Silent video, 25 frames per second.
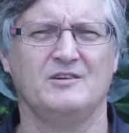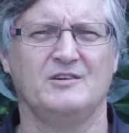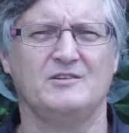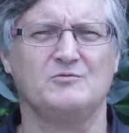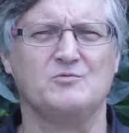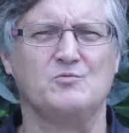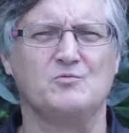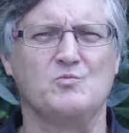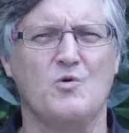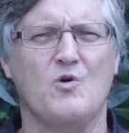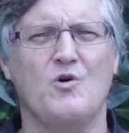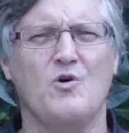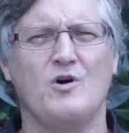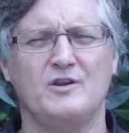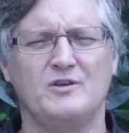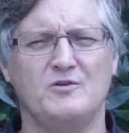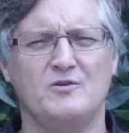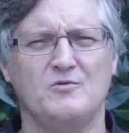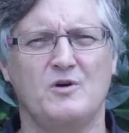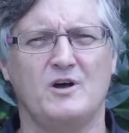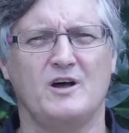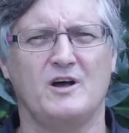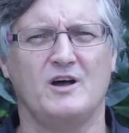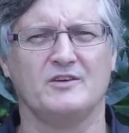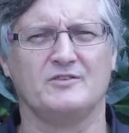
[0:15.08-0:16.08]
Why do
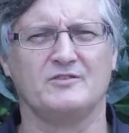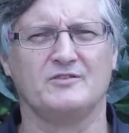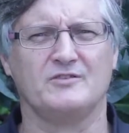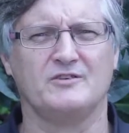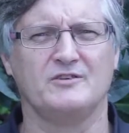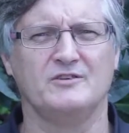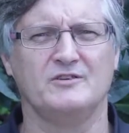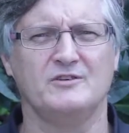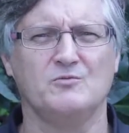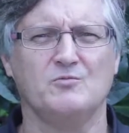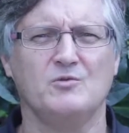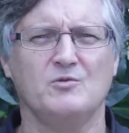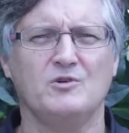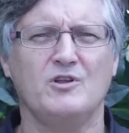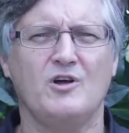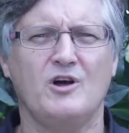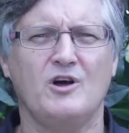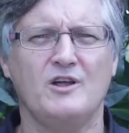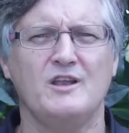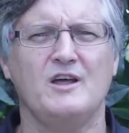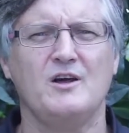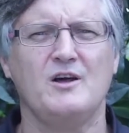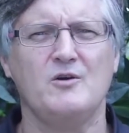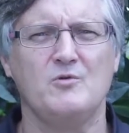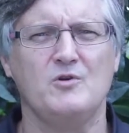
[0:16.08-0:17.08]
you ask? Well, I
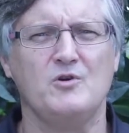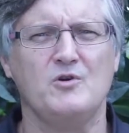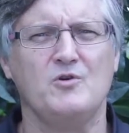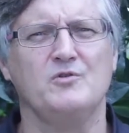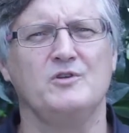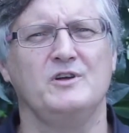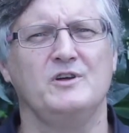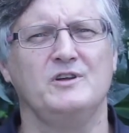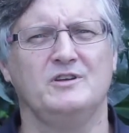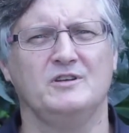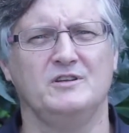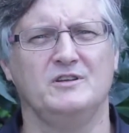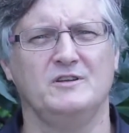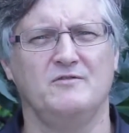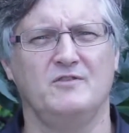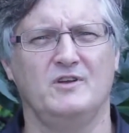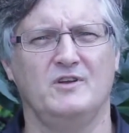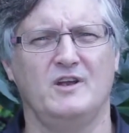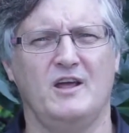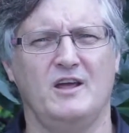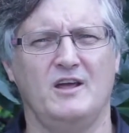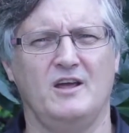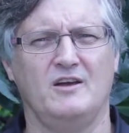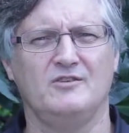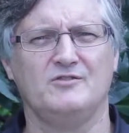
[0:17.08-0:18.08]
know we all need to live
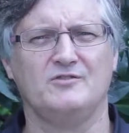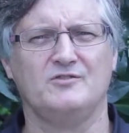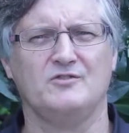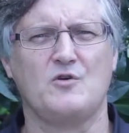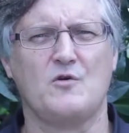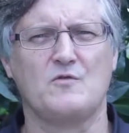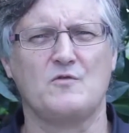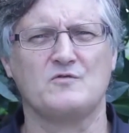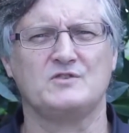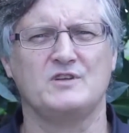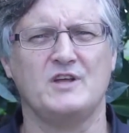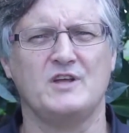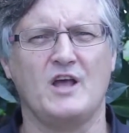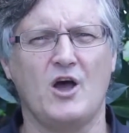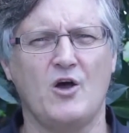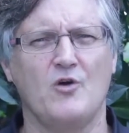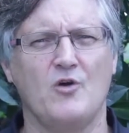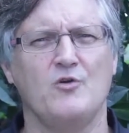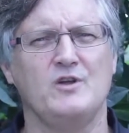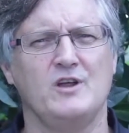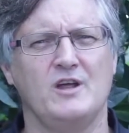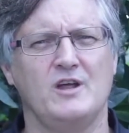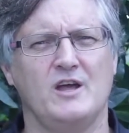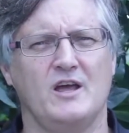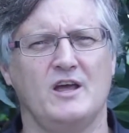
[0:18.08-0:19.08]
in a house, and obviously
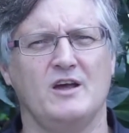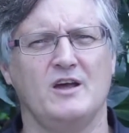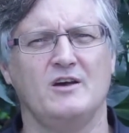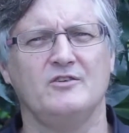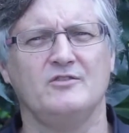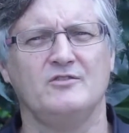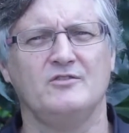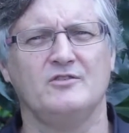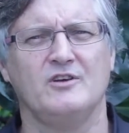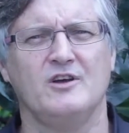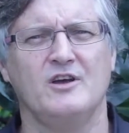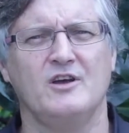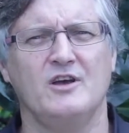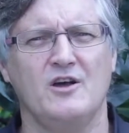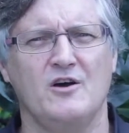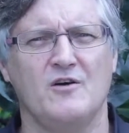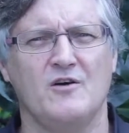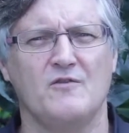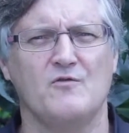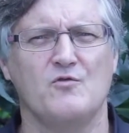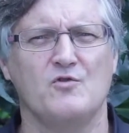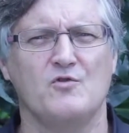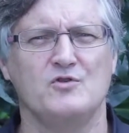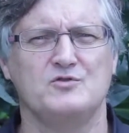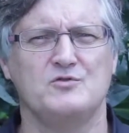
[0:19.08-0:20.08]
owning a house
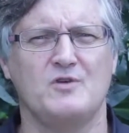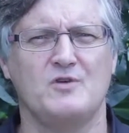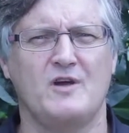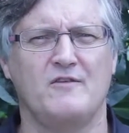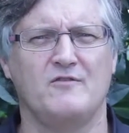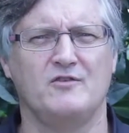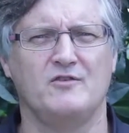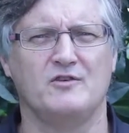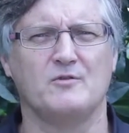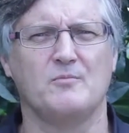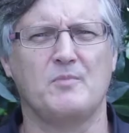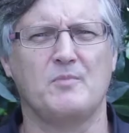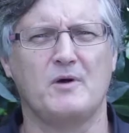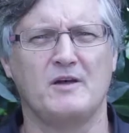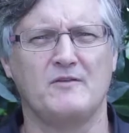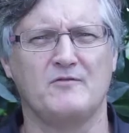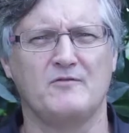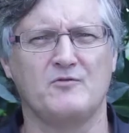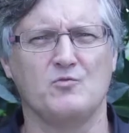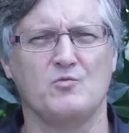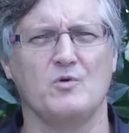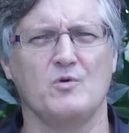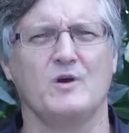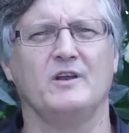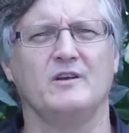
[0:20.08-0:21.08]
avoids you having to pay
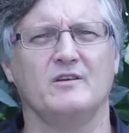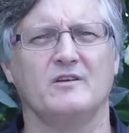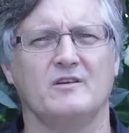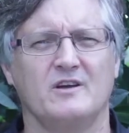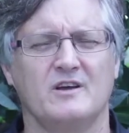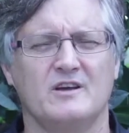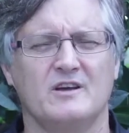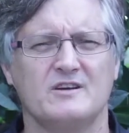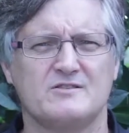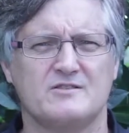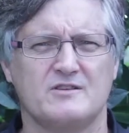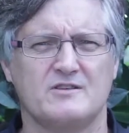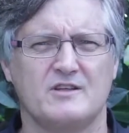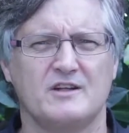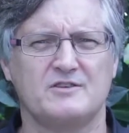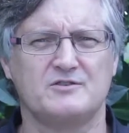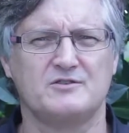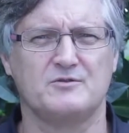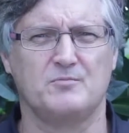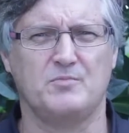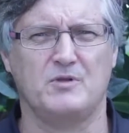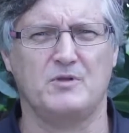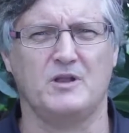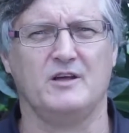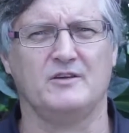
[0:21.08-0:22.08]
for rent. So
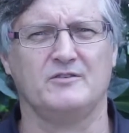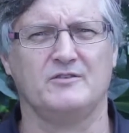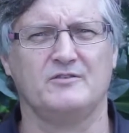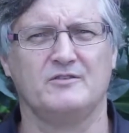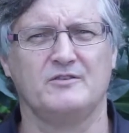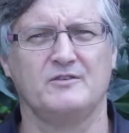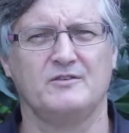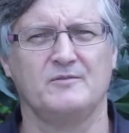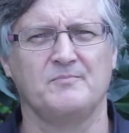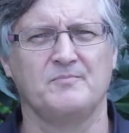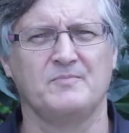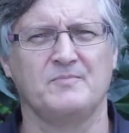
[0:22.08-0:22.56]
that's a plus.